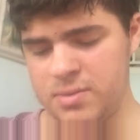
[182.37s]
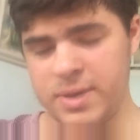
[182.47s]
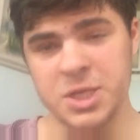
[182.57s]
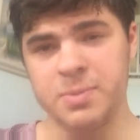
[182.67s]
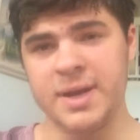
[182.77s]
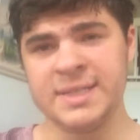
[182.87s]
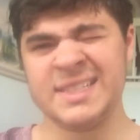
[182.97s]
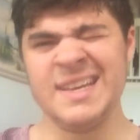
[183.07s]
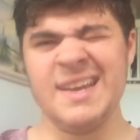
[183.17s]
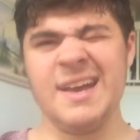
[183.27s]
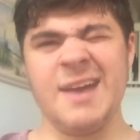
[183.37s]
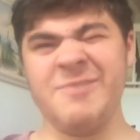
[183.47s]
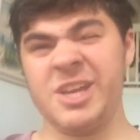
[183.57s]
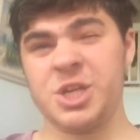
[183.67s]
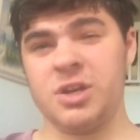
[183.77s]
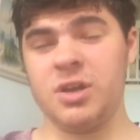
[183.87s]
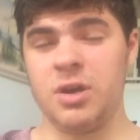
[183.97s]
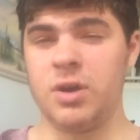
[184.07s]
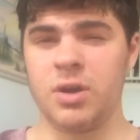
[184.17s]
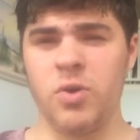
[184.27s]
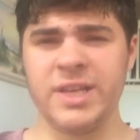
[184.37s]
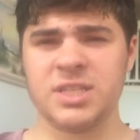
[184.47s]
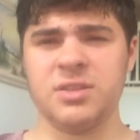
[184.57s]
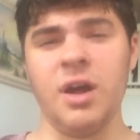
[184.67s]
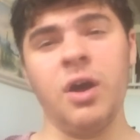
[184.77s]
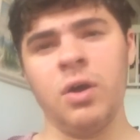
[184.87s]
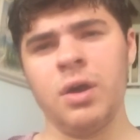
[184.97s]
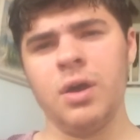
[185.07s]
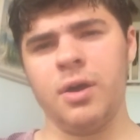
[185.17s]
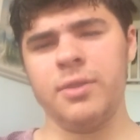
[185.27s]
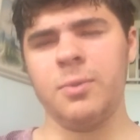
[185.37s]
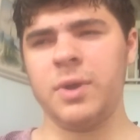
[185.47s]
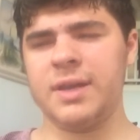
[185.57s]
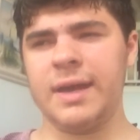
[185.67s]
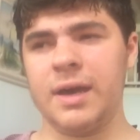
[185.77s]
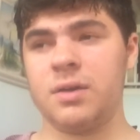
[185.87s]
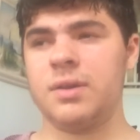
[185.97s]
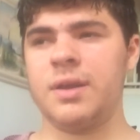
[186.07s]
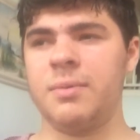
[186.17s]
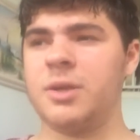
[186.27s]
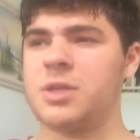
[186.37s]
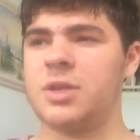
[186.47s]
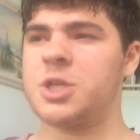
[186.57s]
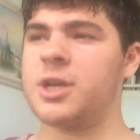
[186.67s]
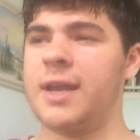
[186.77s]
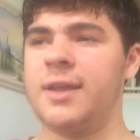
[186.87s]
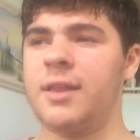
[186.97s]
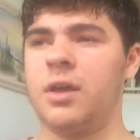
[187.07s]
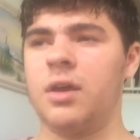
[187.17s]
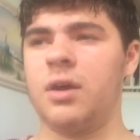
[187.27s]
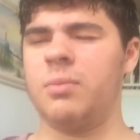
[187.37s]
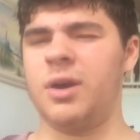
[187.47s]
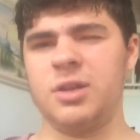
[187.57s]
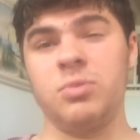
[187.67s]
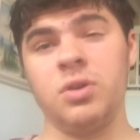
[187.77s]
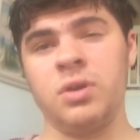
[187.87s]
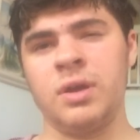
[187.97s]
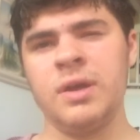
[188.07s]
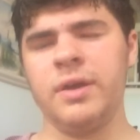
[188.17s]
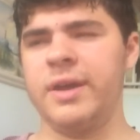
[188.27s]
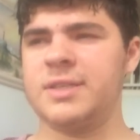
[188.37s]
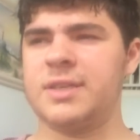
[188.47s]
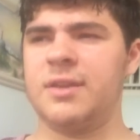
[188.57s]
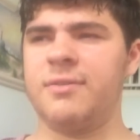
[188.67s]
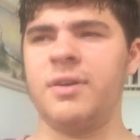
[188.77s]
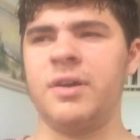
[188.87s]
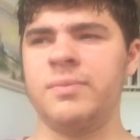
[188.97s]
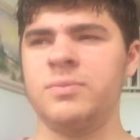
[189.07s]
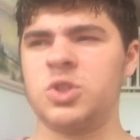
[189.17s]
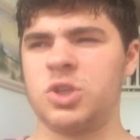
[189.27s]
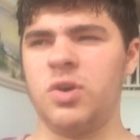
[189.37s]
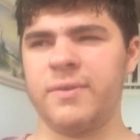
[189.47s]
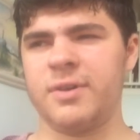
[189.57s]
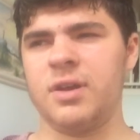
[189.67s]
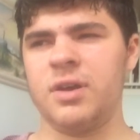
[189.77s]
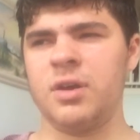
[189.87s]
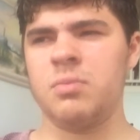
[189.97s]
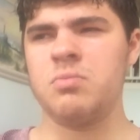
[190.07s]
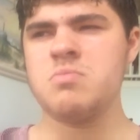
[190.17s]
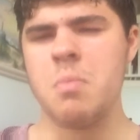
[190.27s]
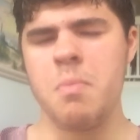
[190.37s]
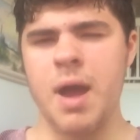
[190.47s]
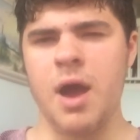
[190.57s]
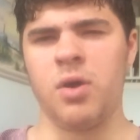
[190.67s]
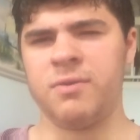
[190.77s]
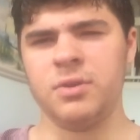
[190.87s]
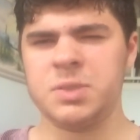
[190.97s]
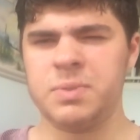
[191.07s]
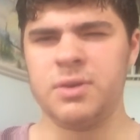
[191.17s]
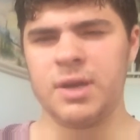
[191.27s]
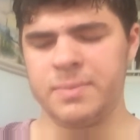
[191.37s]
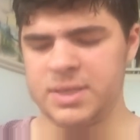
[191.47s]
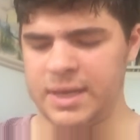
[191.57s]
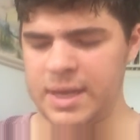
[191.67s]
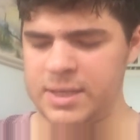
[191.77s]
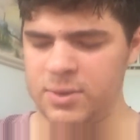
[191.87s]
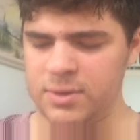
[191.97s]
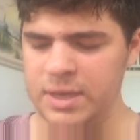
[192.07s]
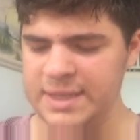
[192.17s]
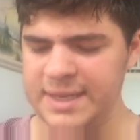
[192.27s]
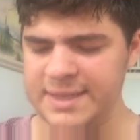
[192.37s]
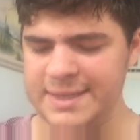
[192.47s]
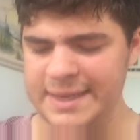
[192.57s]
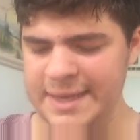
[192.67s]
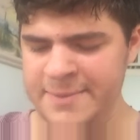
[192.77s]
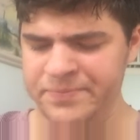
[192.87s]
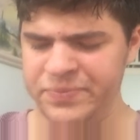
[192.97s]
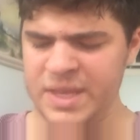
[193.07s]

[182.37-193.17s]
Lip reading: bench press, I make sure to go quite slow on the way down, and I make sure to train it like a bodybuilder instead of just going for powerful speed reps like I do on the intensity day.